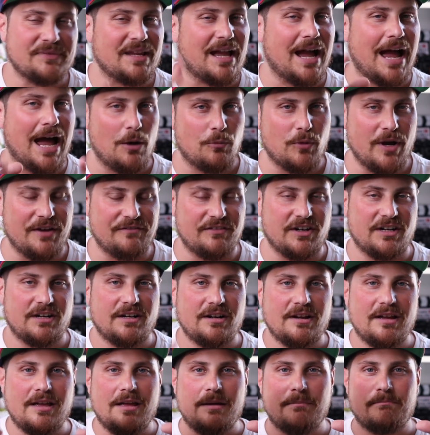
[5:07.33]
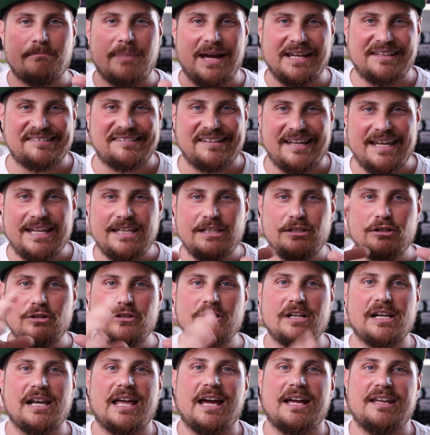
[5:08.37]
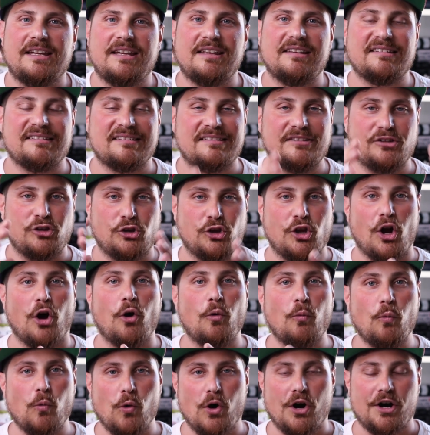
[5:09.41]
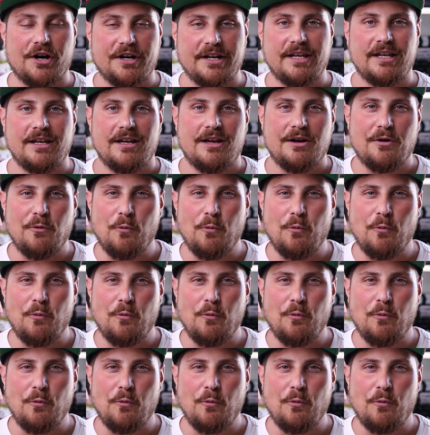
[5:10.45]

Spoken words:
However, by saying to clients, don't worry,